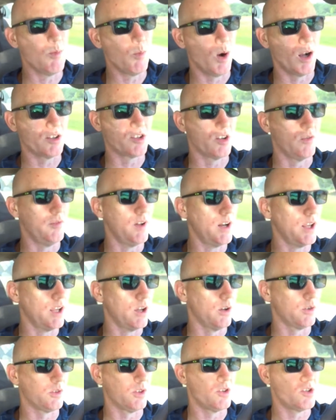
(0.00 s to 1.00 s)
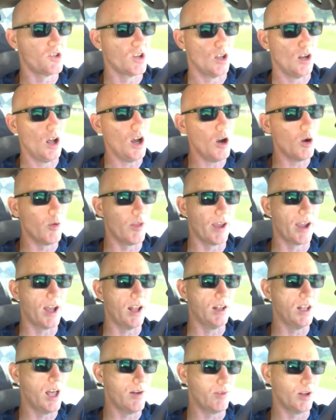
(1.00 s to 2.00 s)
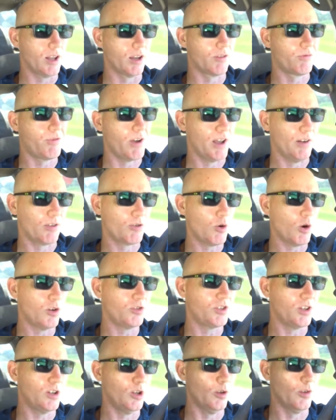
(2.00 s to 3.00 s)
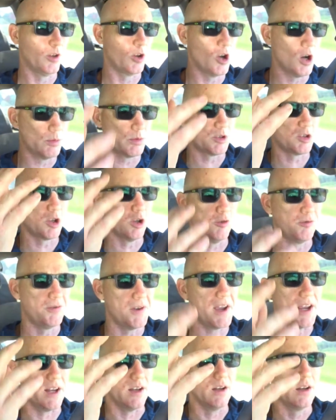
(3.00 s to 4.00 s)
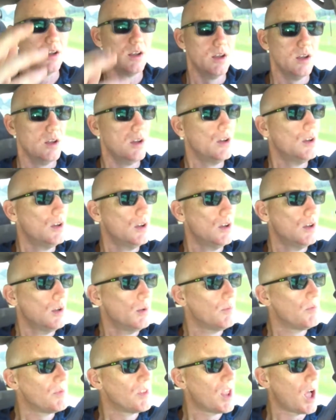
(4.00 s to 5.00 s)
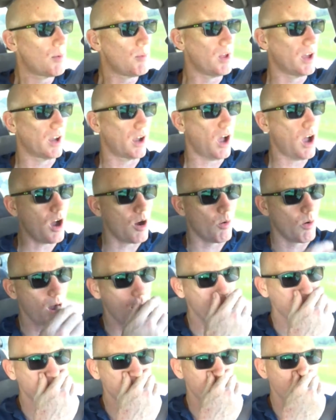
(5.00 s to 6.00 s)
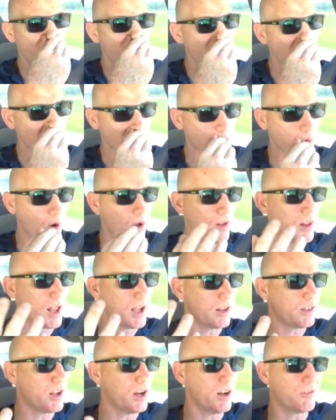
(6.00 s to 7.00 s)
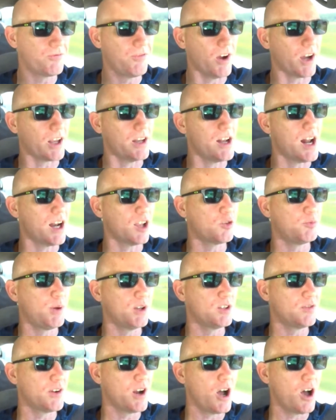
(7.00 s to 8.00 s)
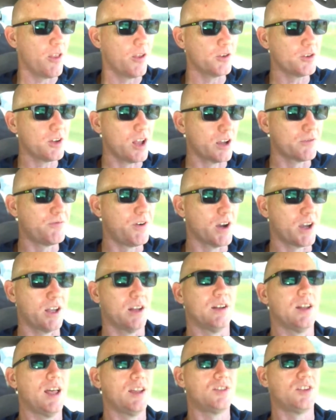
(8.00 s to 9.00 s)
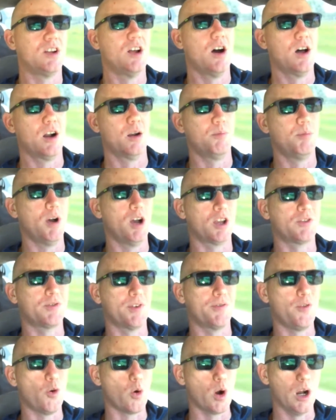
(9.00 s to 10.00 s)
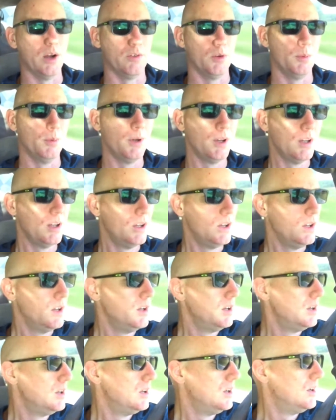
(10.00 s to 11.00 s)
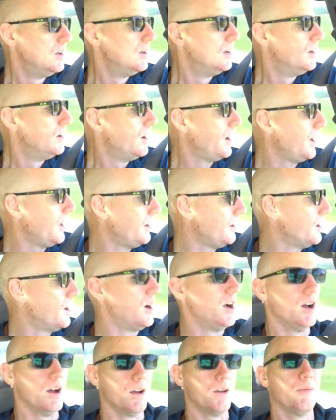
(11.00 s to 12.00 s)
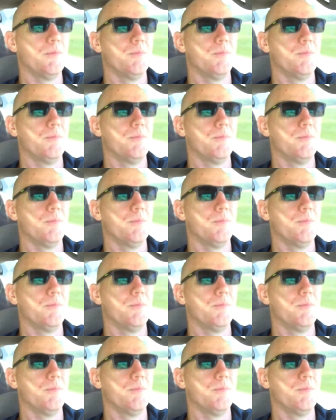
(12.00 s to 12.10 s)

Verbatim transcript: watching videos and shit. Oh, they got leveling feet, of course they do, they go up two feet. I'm like, oh, well, how much are those? Well, like, they're fucking not expensive at all. Those are like fucking less than one hundred bucks for four of them. And, uh,